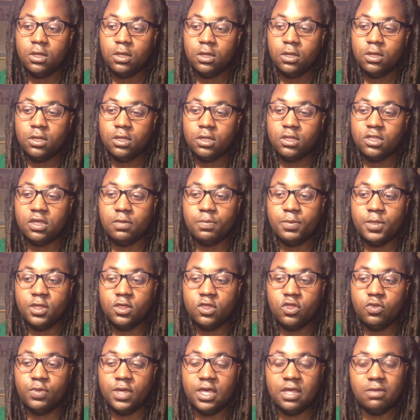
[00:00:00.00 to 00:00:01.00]
something
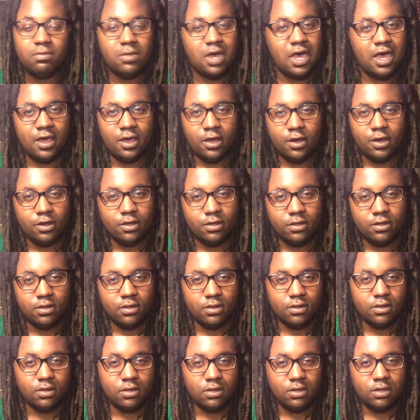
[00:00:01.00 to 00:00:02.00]
to be admired,
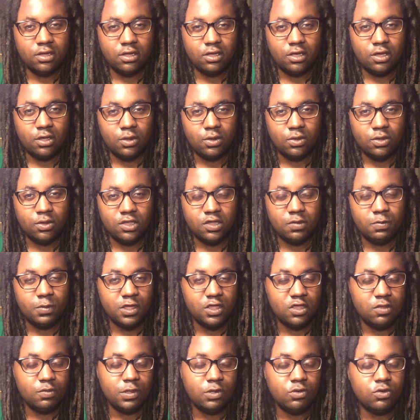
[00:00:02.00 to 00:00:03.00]
you know, something
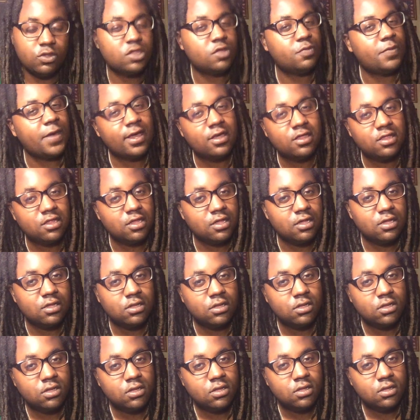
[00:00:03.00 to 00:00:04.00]
to be respected
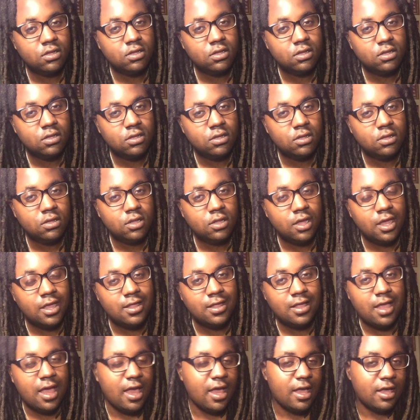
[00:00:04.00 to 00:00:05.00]
and
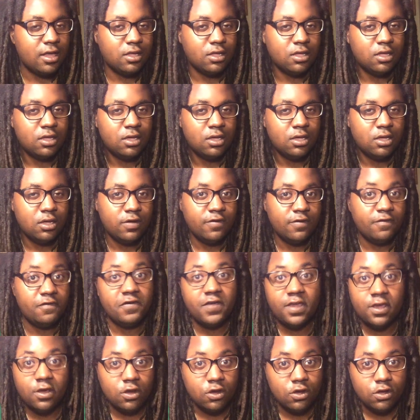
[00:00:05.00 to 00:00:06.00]
not
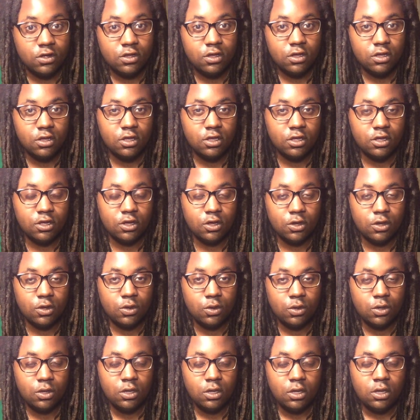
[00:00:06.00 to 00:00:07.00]
feared, you
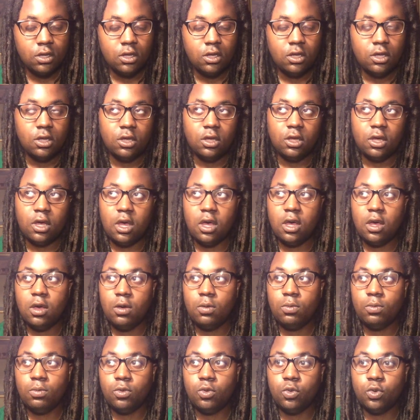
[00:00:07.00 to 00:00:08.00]
know,
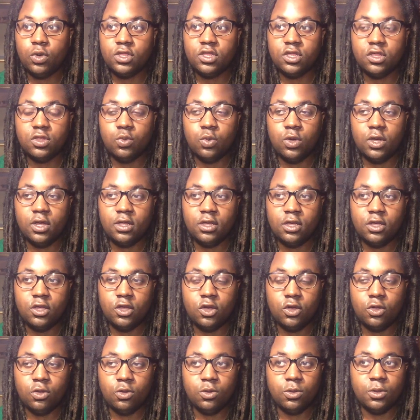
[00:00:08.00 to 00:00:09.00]
um, which is what, you
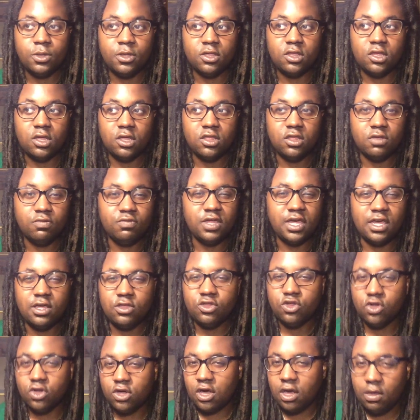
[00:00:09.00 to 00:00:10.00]
know, the sense of
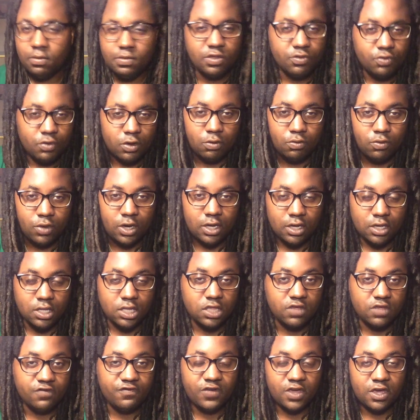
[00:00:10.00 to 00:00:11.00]
danger comes from, right,
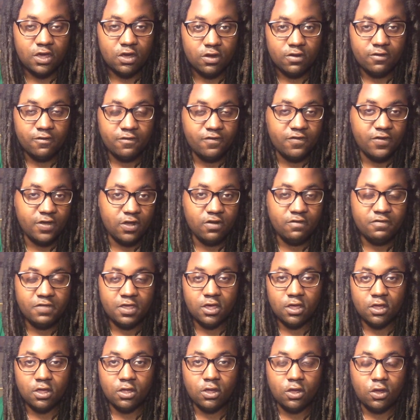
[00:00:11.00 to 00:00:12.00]
is fear, fear of the
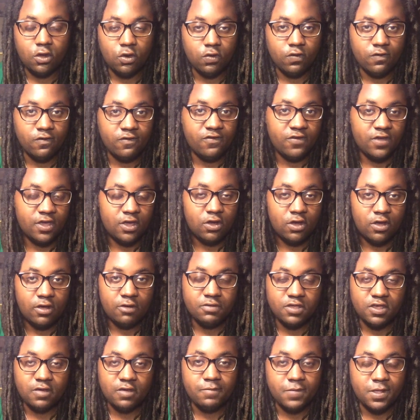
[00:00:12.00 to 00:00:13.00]
unknown, fear
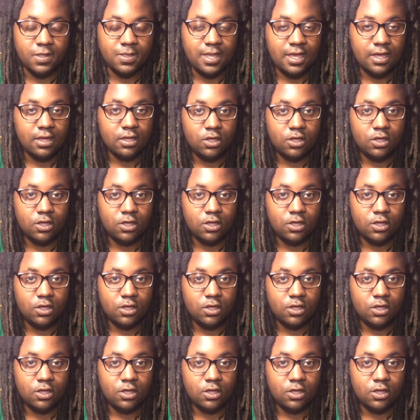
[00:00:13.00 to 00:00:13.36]
of something that, you